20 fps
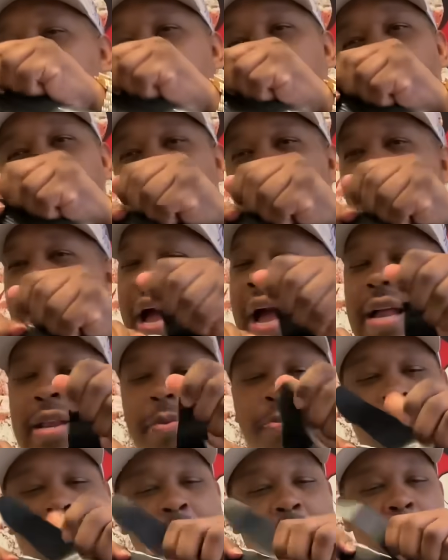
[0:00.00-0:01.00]
Don't hide the
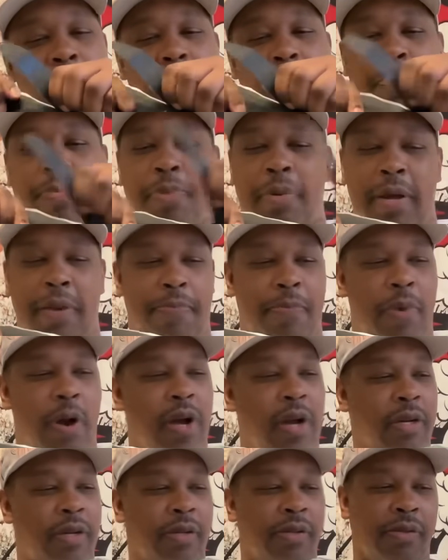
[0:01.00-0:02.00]
plug, flick
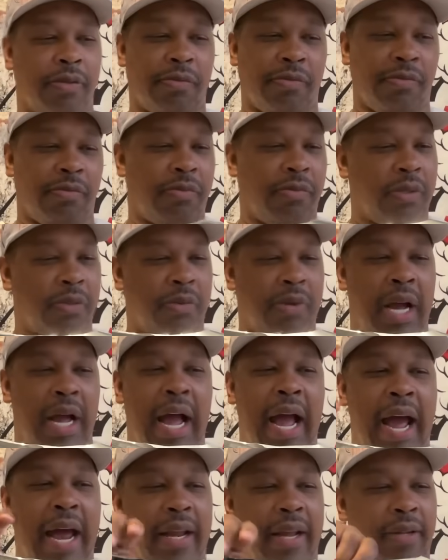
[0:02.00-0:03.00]
boy. Don't
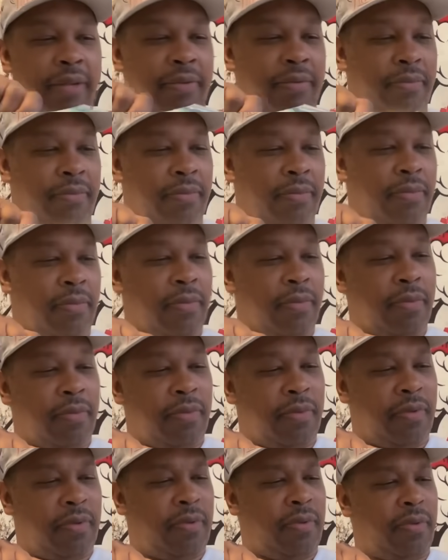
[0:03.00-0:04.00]
hide it.
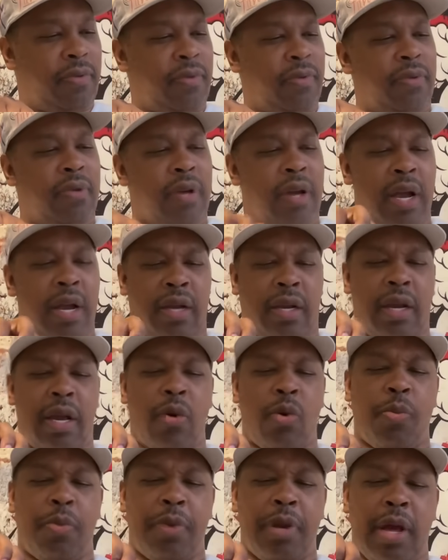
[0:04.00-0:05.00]
All right, can't
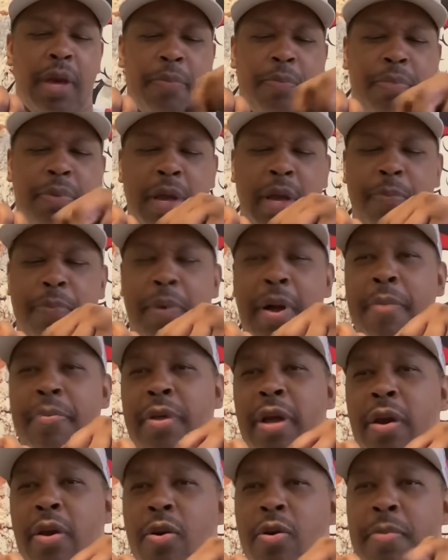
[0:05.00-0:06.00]
open that. Can't pop
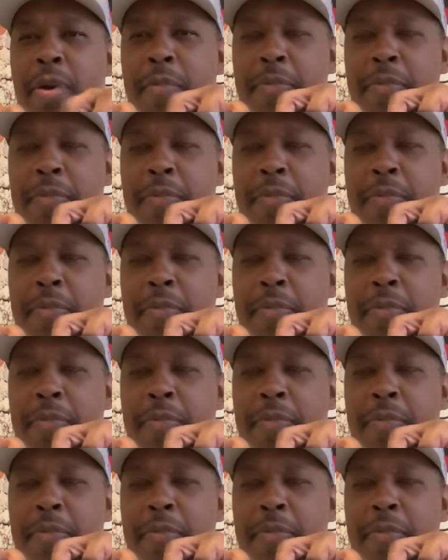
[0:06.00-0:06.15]
that out. My